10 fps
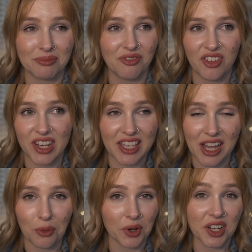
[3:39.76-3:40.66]

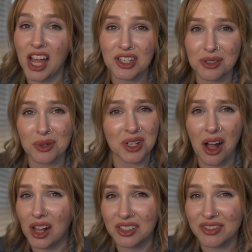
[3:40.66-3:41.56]
video. We're not doing
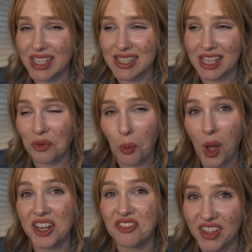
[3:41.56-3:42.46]
all of this in
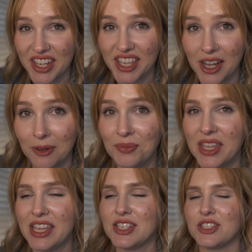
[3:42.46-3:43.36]
one video.
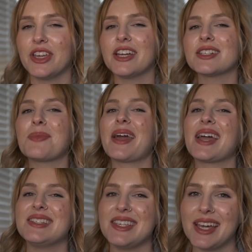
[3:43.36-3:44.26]
So here's my
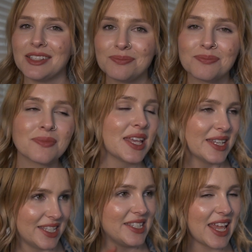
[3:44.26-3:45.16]
idea.
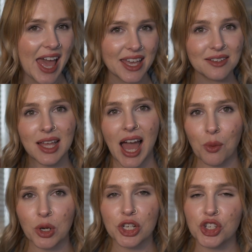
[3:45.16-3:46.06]
Today,
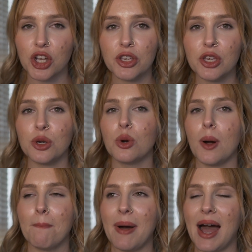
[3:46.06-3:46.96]
I want to show
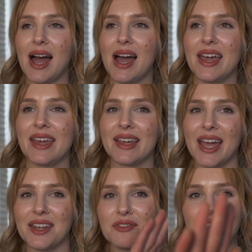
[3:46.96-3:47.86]
you my
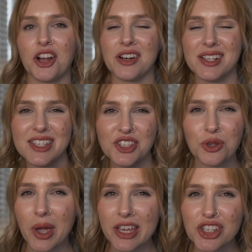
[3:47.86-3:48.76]
kind of current
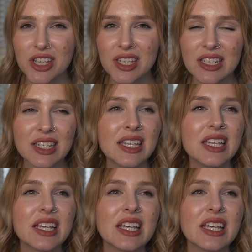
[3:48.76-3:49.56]
situation,